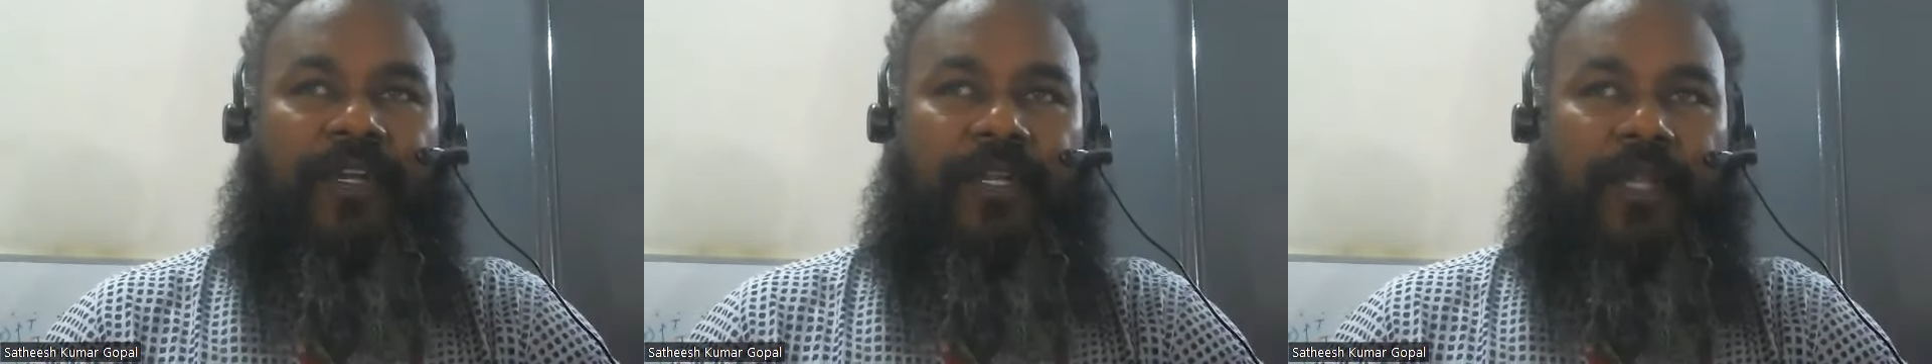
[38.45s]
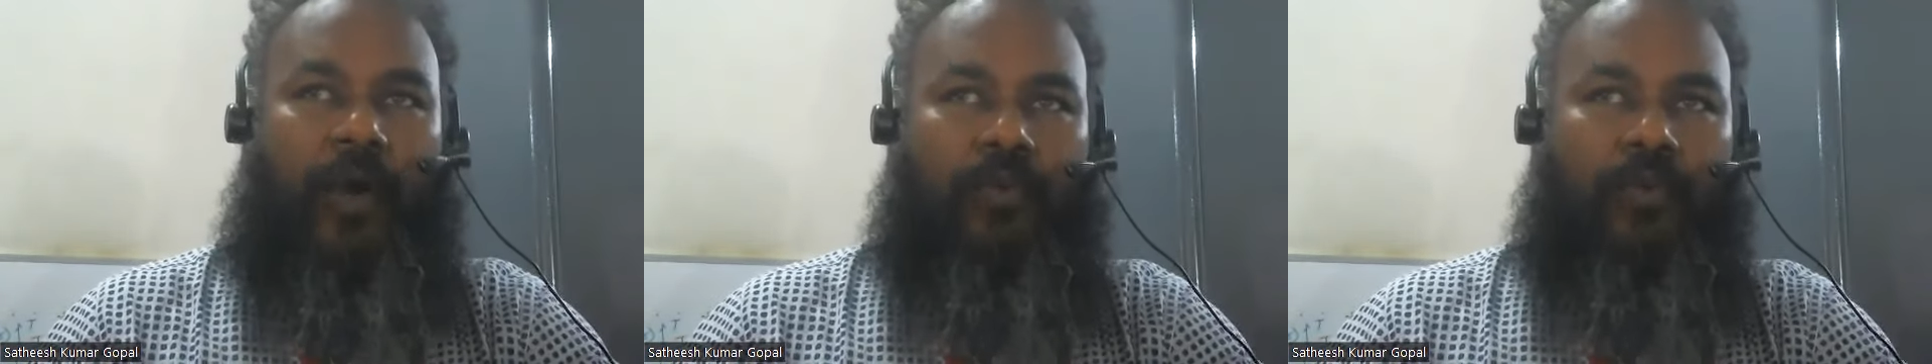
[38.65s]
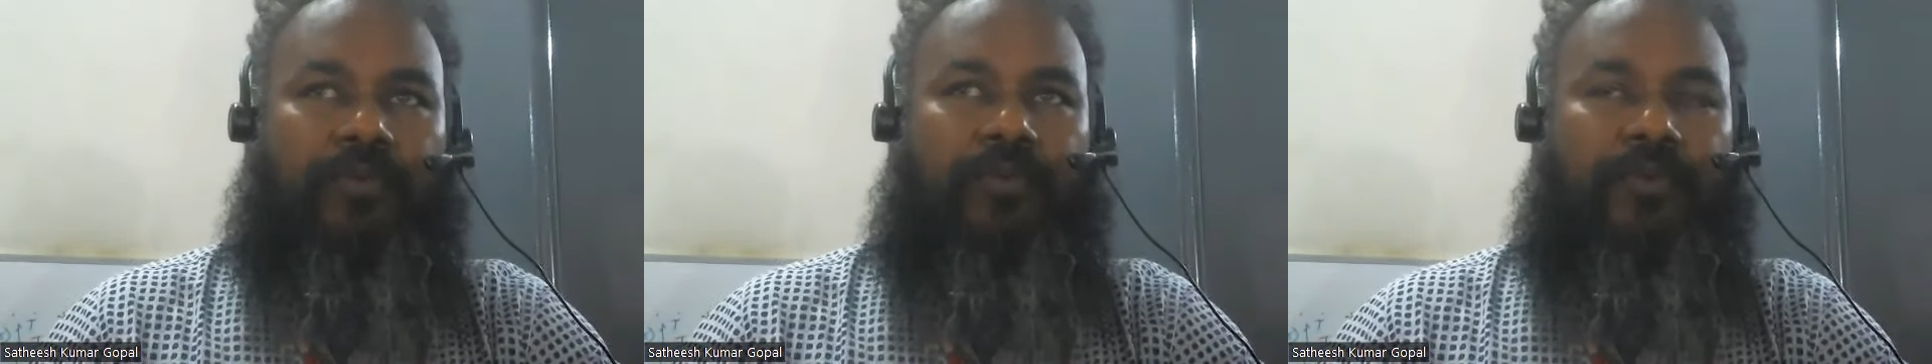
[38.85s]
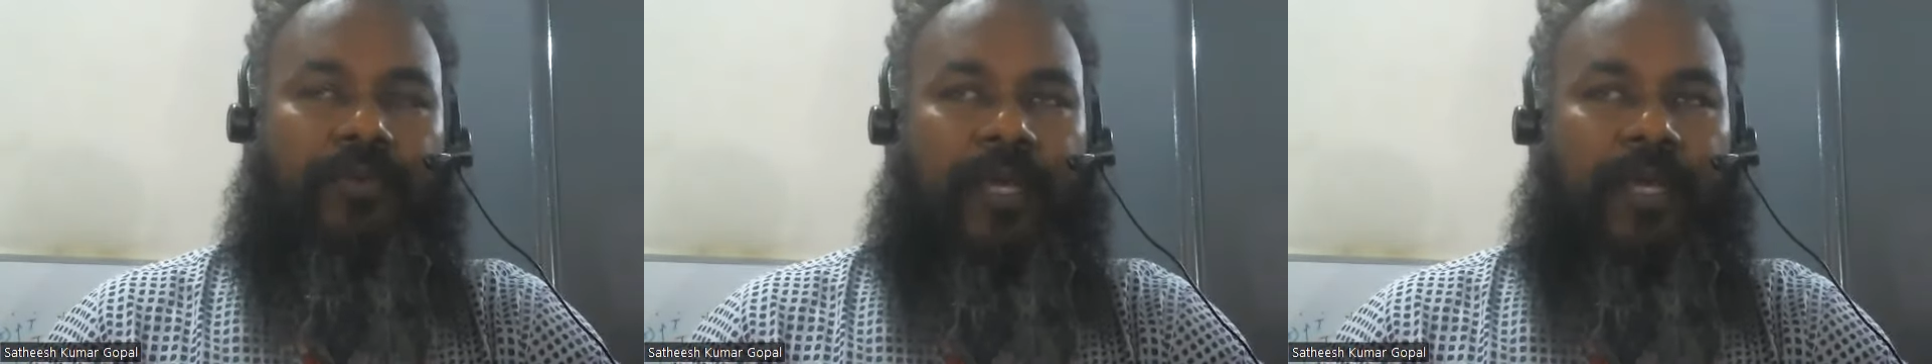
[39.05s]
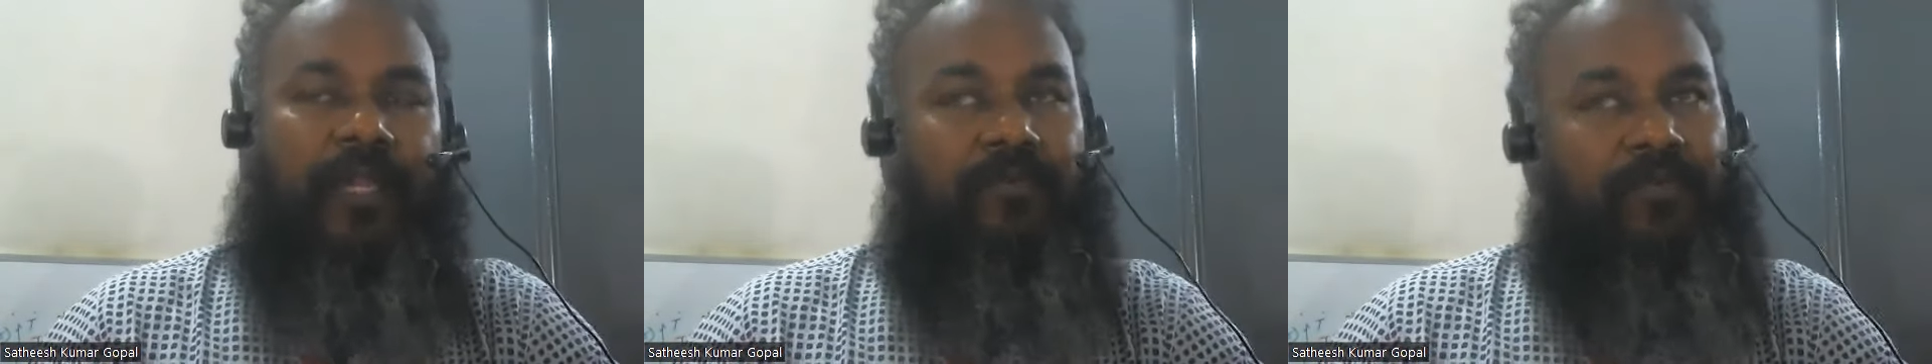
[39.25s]
it now
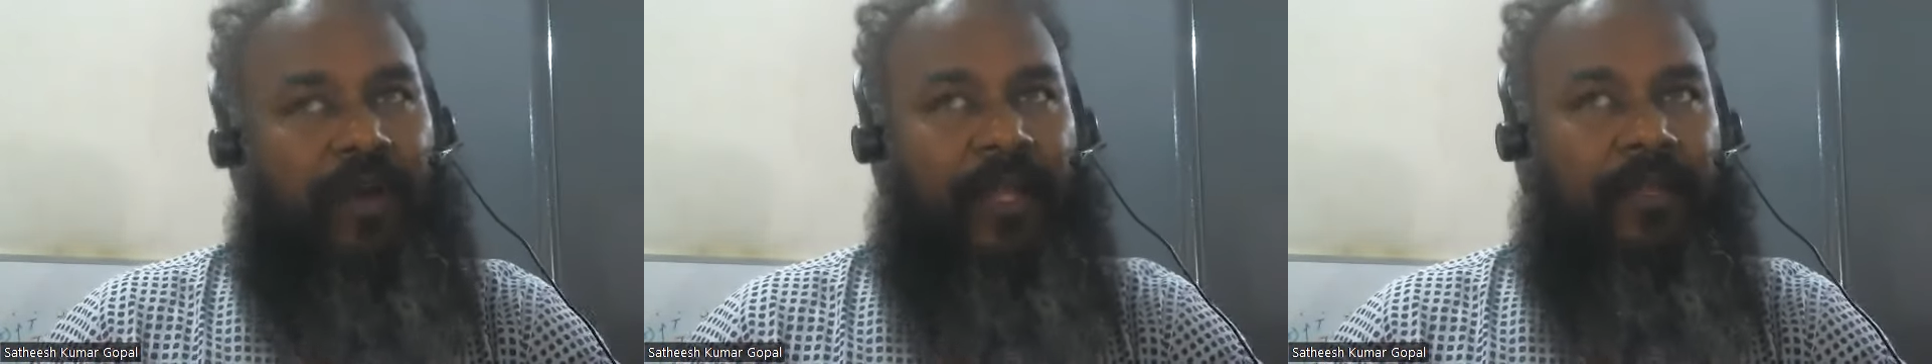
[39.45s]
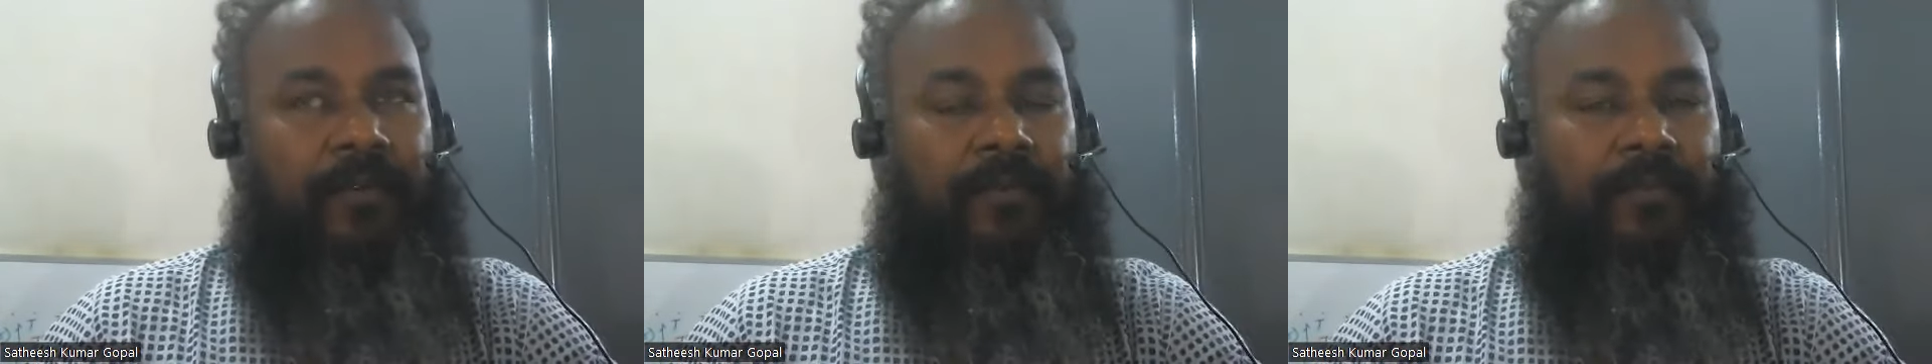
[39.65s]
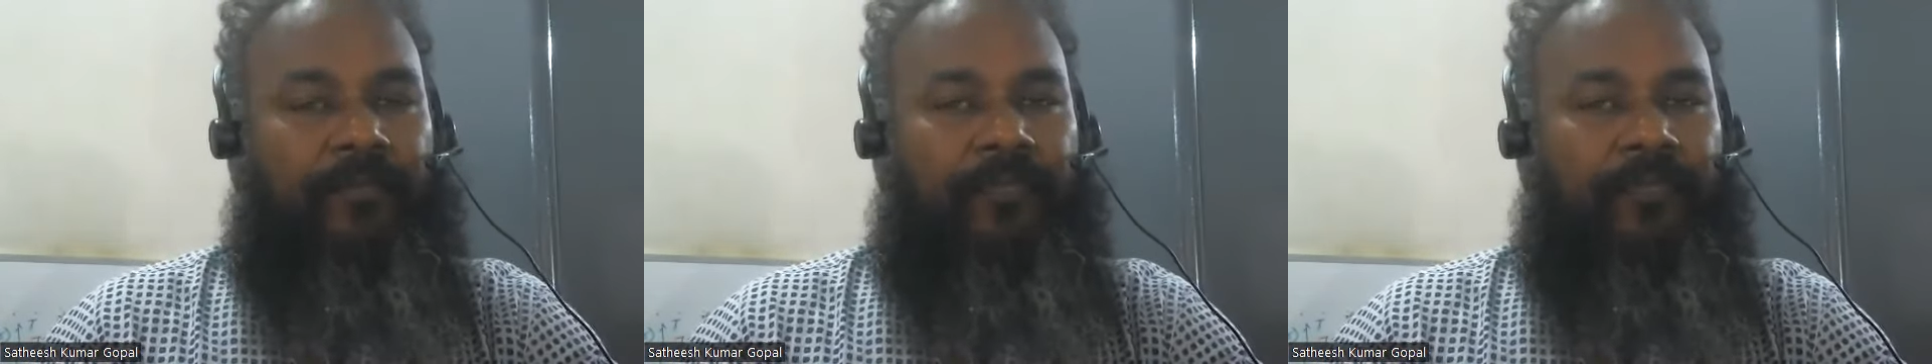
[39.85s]
in one.